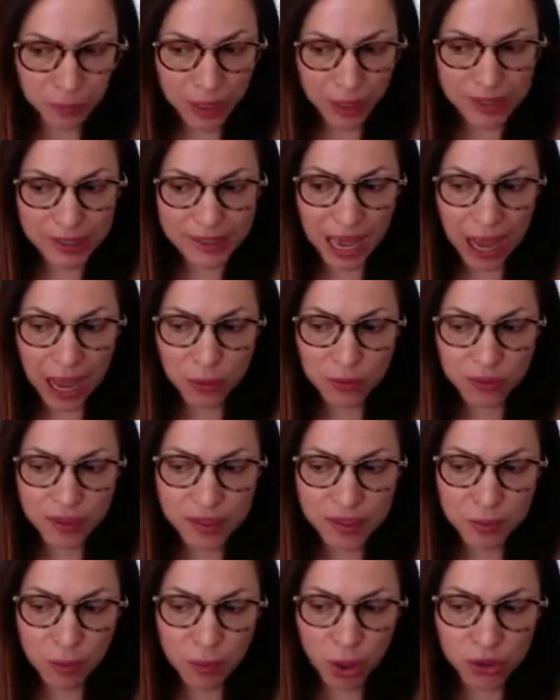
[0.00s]
is how
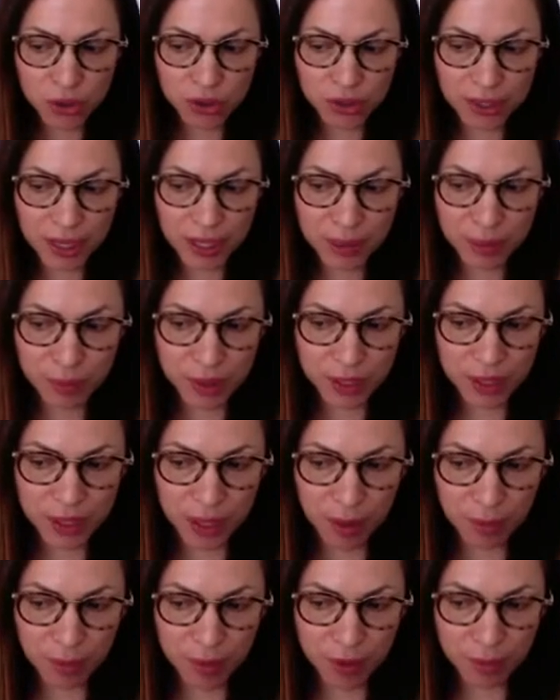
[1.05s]
this model can
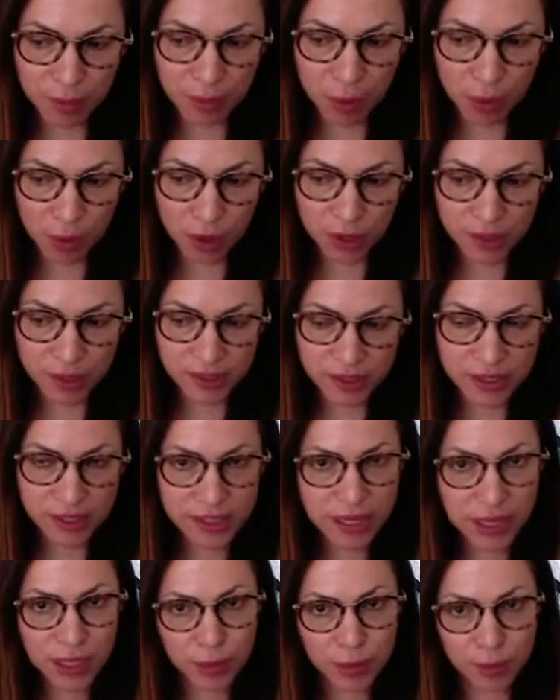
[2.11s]
be a bit more
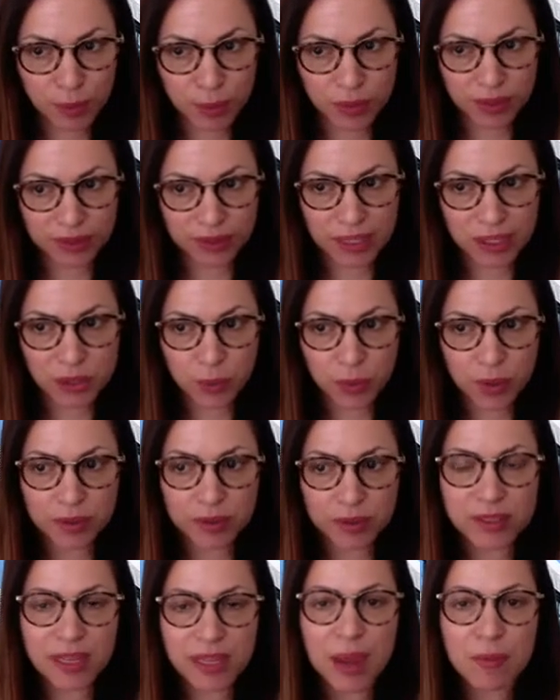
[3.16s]
sustainable. And that's
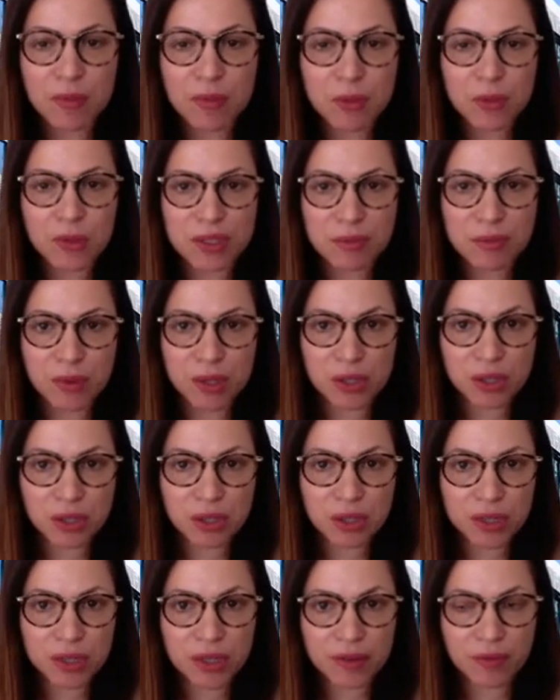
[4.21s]
what Simon was
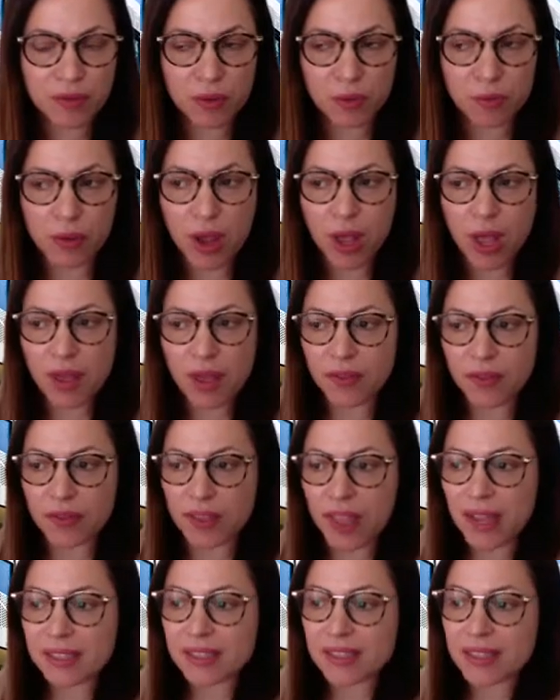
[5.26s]
mentioning. From the
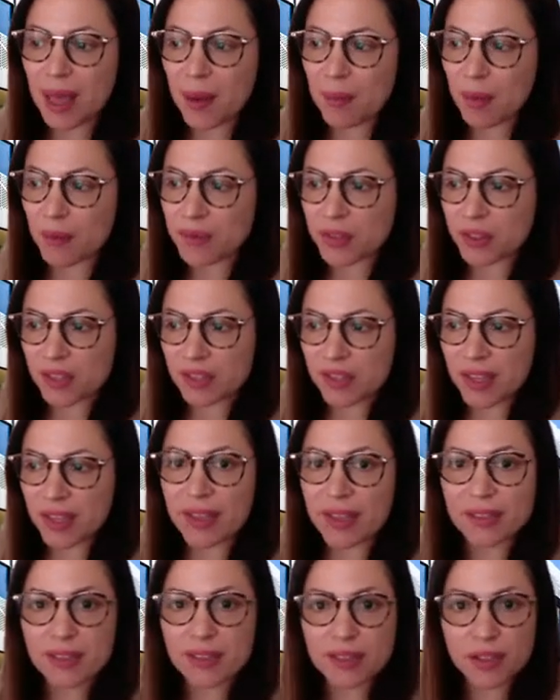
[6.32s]
next step of
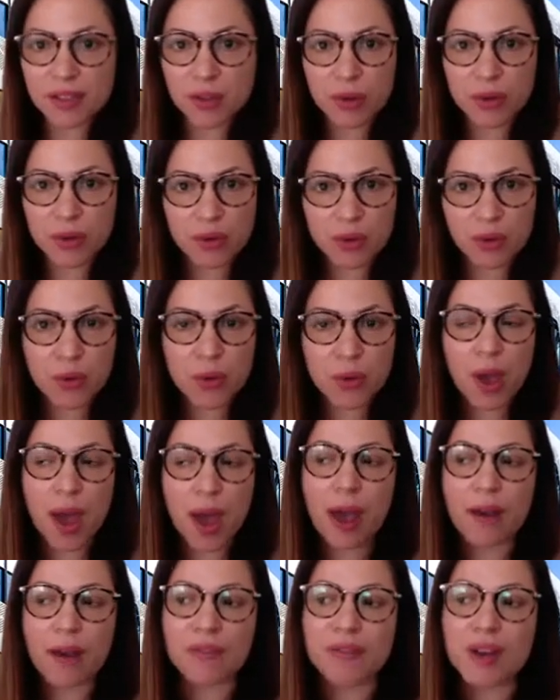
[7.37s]
success is when you
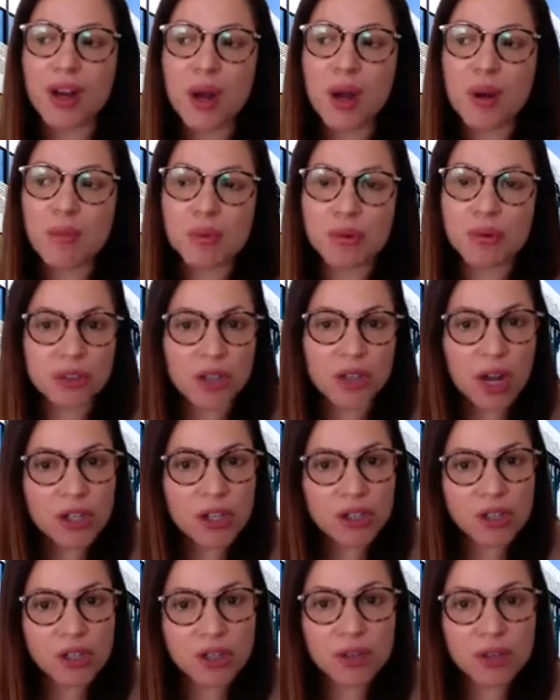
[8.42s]
have
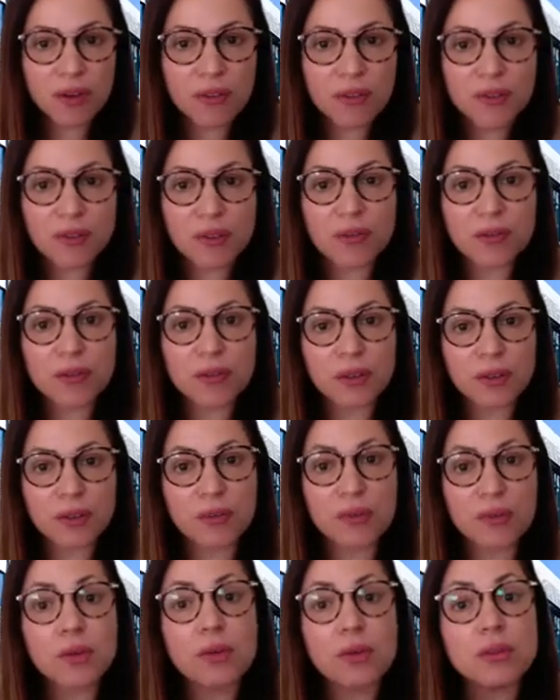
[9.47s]
production of the
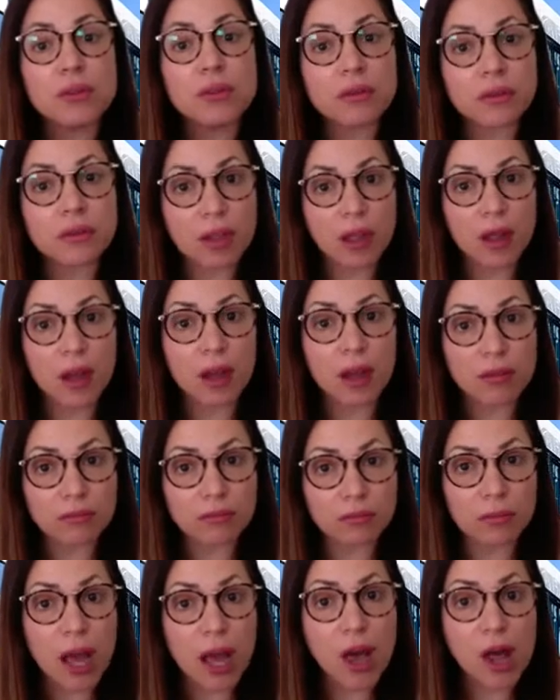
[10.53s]
full
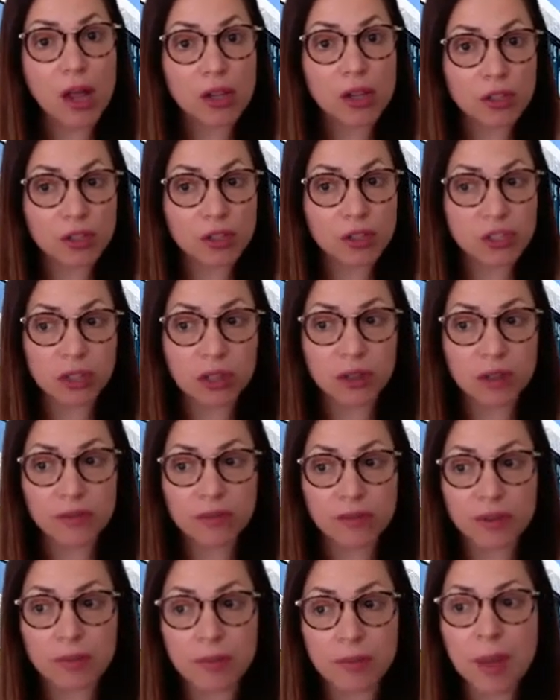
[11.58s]
biological,
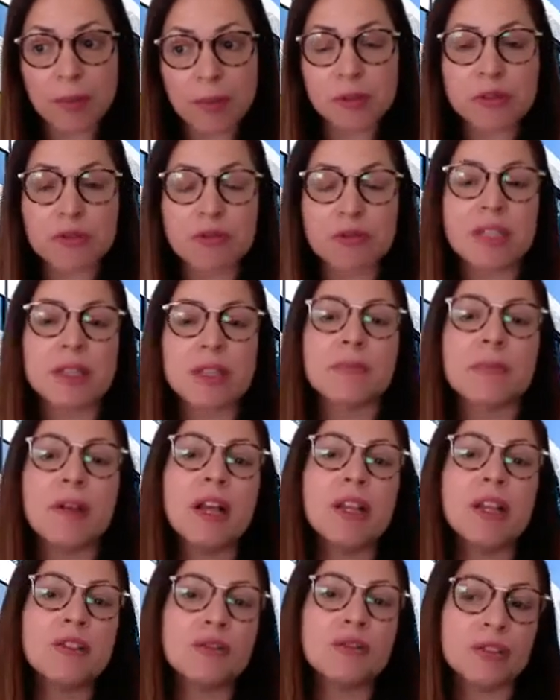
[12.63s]
from upstream
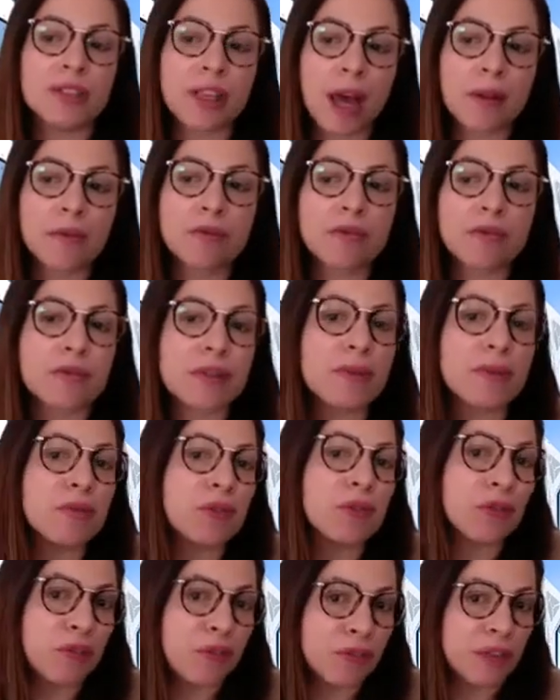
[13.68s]
to downstream
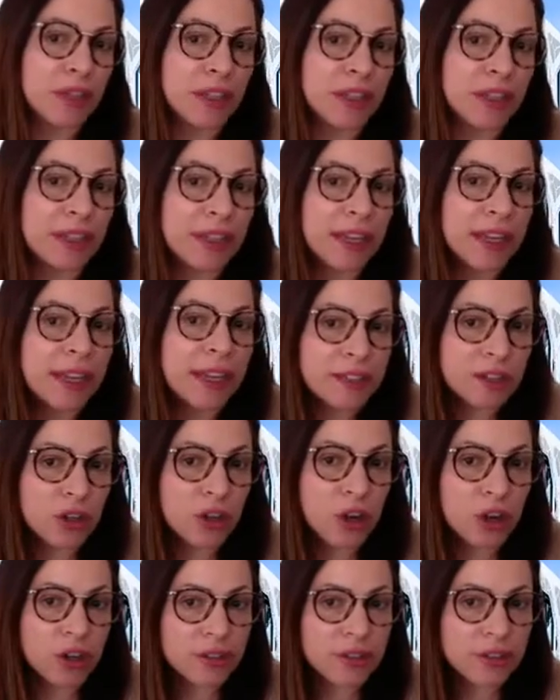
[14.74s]
to filling in the
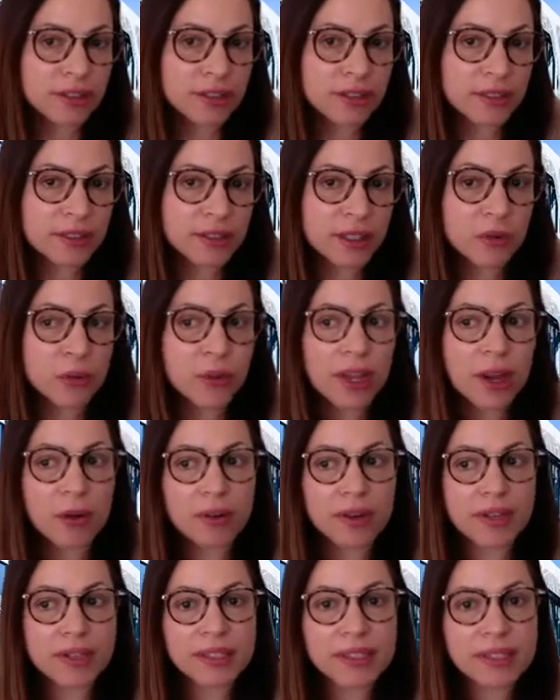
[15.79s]
continent. And we
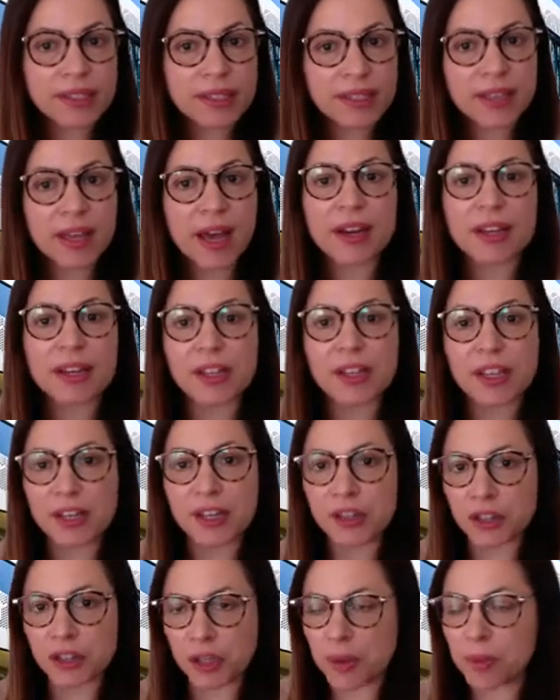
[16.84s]
already see that in
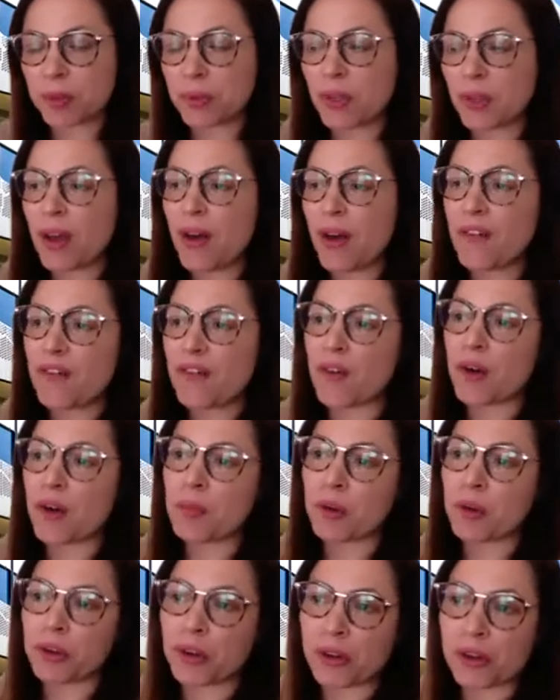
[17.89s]
Egypt for
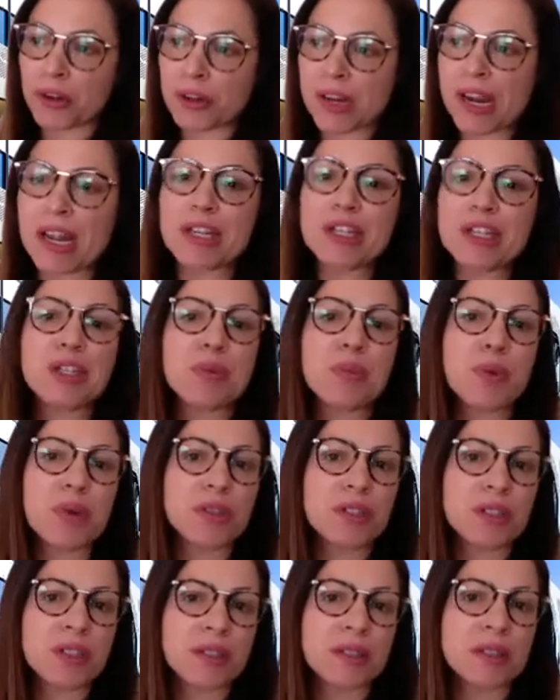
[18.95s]
monoclonal
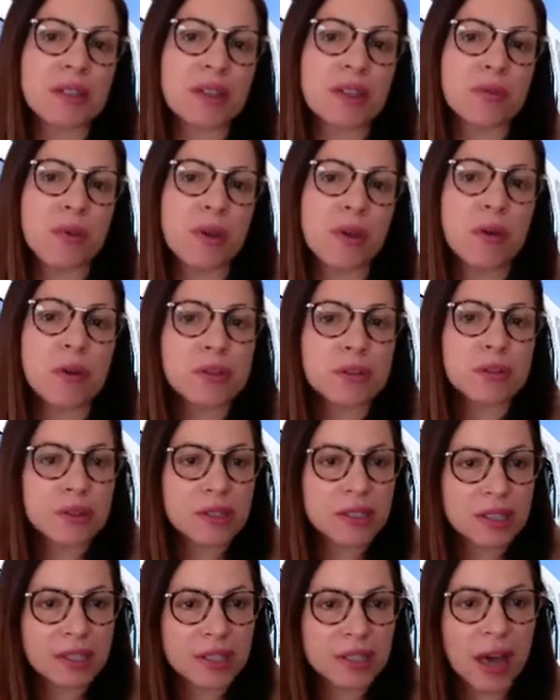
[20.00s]
antibodies, and we also
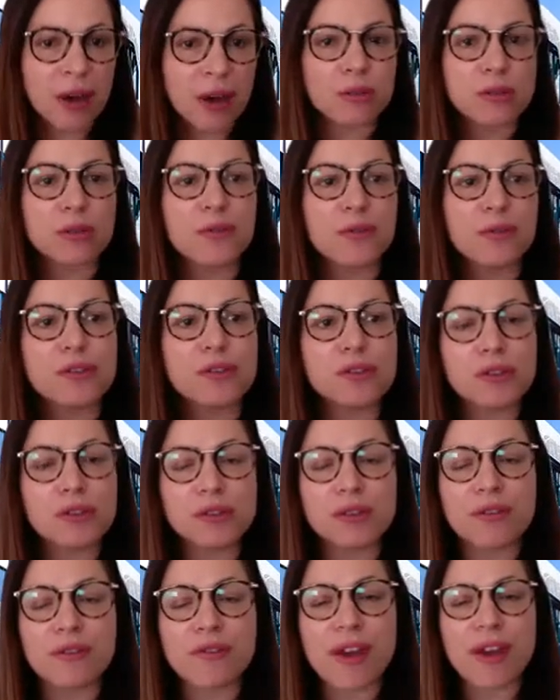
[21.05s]
see that also for
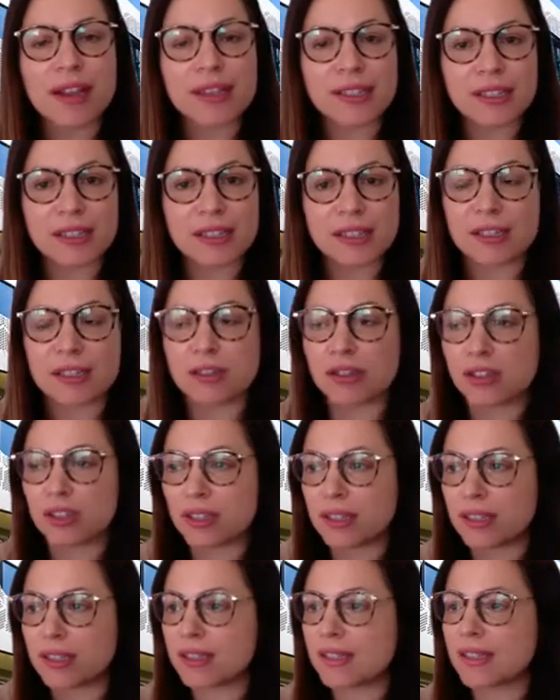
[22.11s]
certain vaccines, such
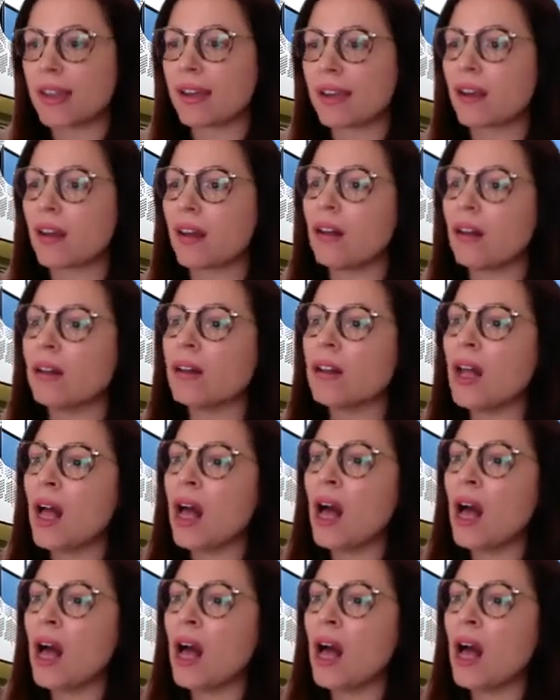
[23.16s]
as in Senegal.